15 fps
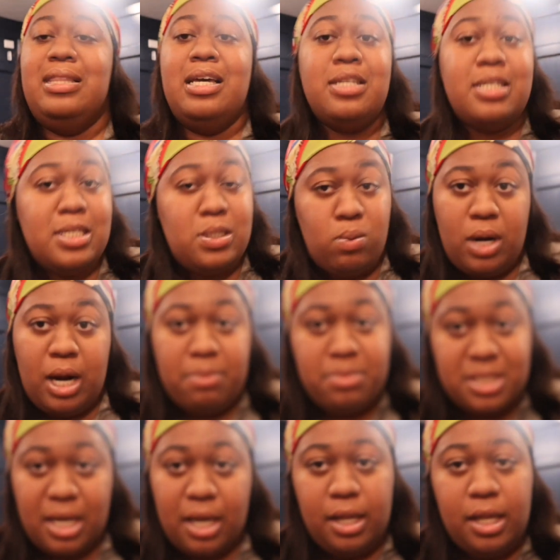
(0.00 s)
this is what I'm
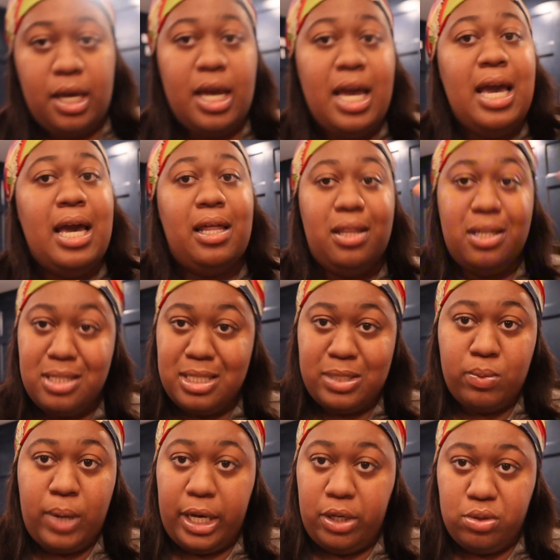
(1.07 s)
selling. This
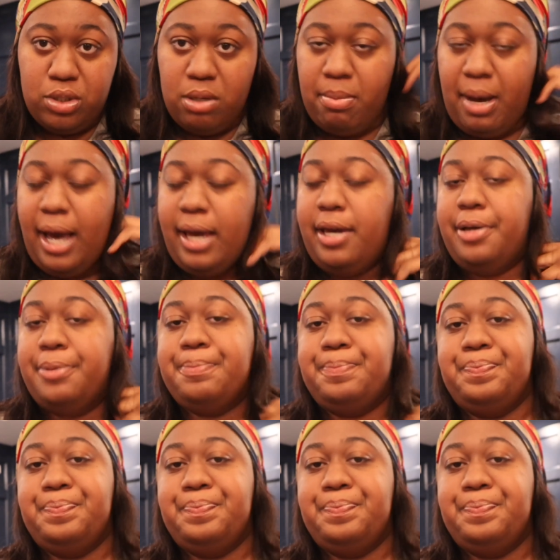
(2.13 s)
is why you should buy it.